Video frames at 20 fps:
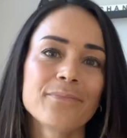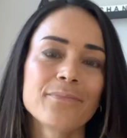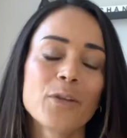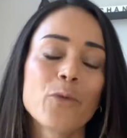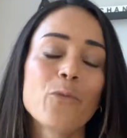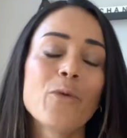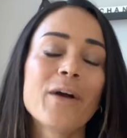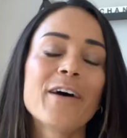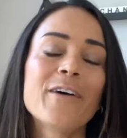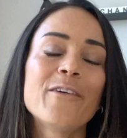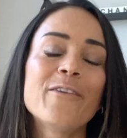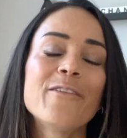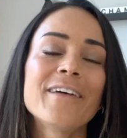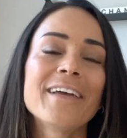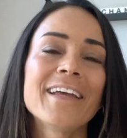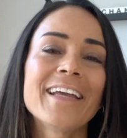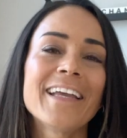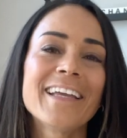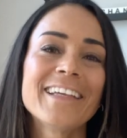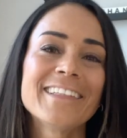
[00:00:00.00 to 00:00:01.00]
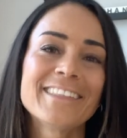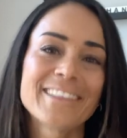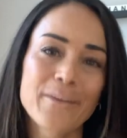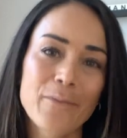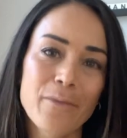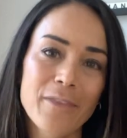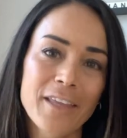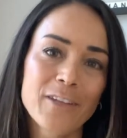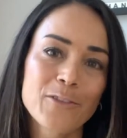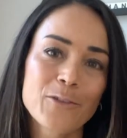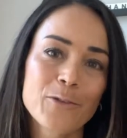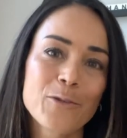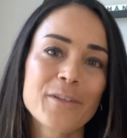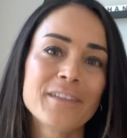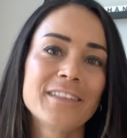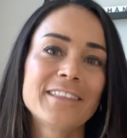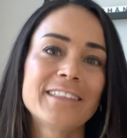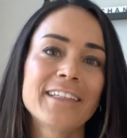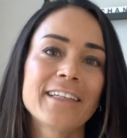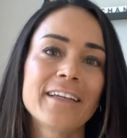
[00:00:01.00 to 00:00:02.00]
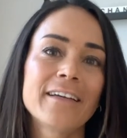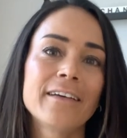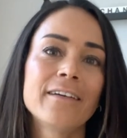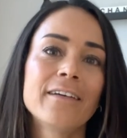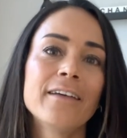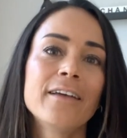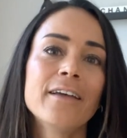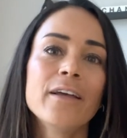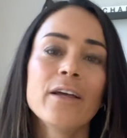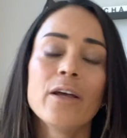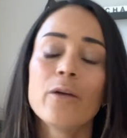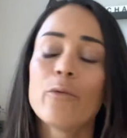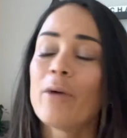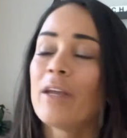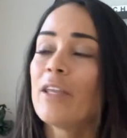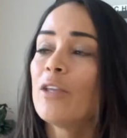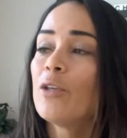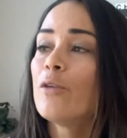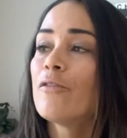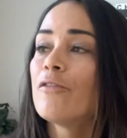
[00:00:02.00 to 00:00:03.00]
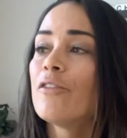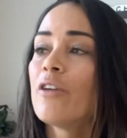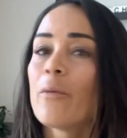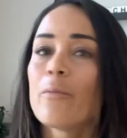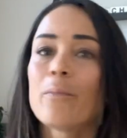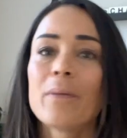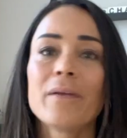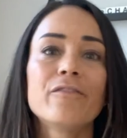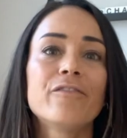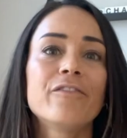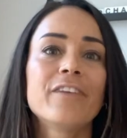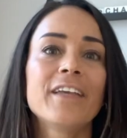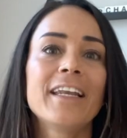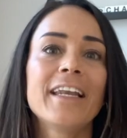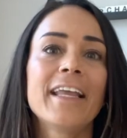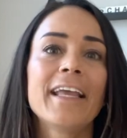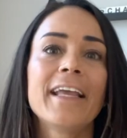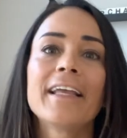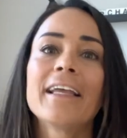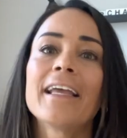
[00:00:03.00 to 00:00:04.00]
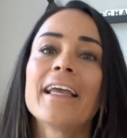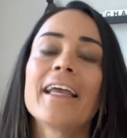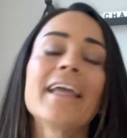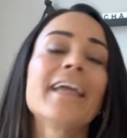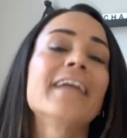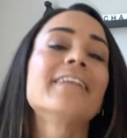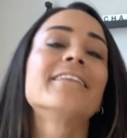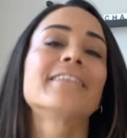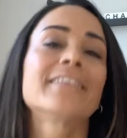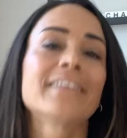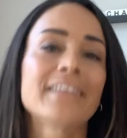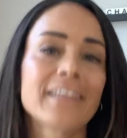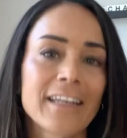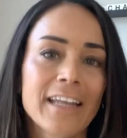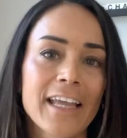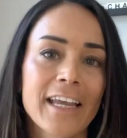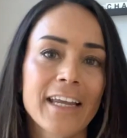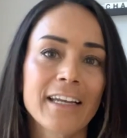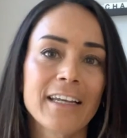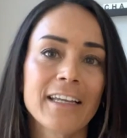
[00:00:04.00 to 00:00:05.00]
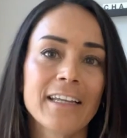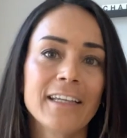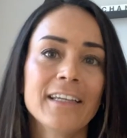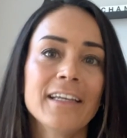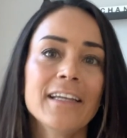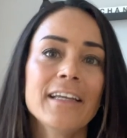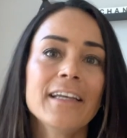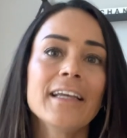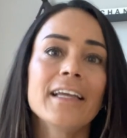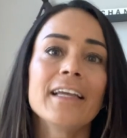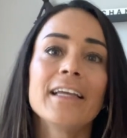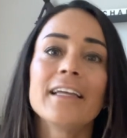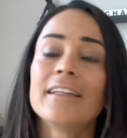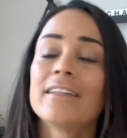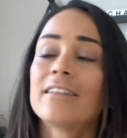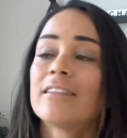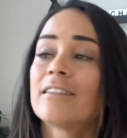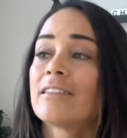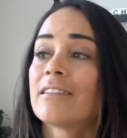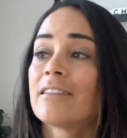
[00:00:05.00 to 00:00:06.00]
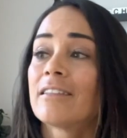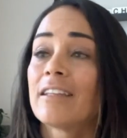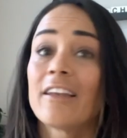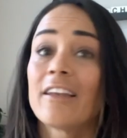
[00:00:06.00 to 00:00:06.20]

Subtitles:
Well, here's something to consider. When you've not been feeling it lately, it's